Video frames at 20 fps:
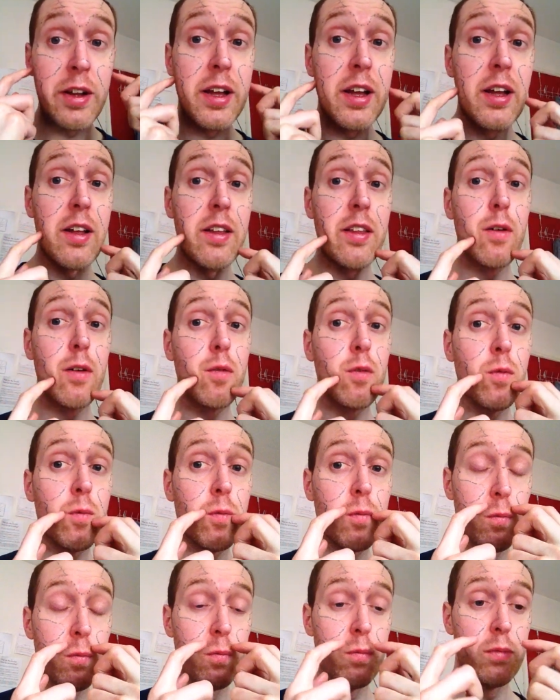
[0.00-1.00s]
here
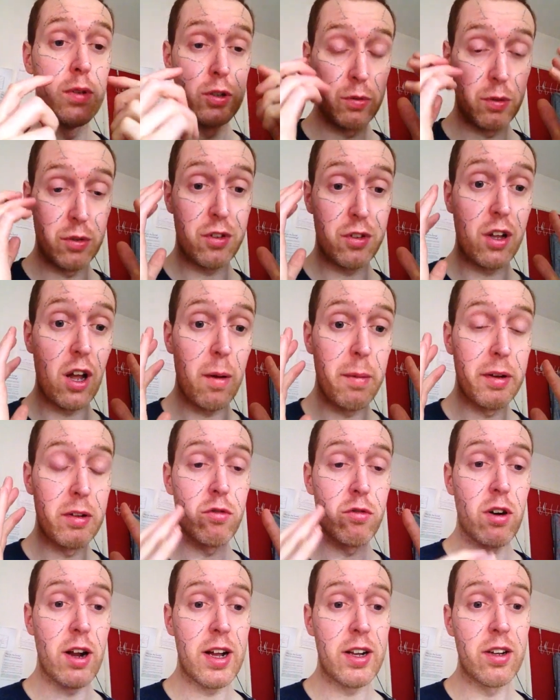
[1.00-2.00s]
which was
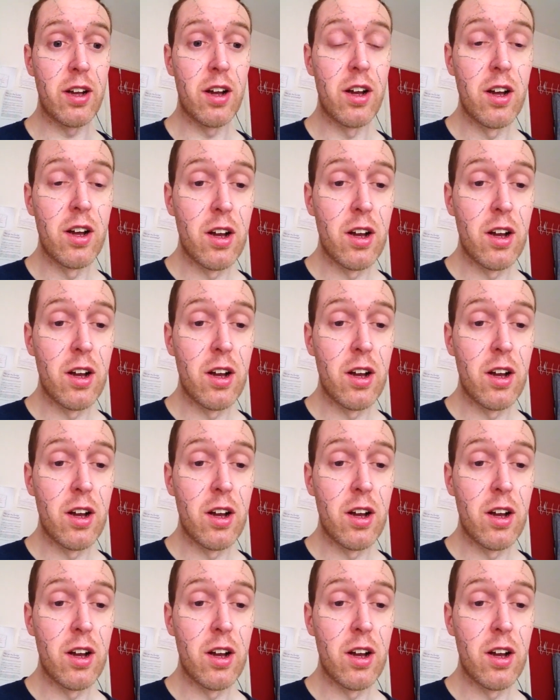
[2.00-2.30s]
going red,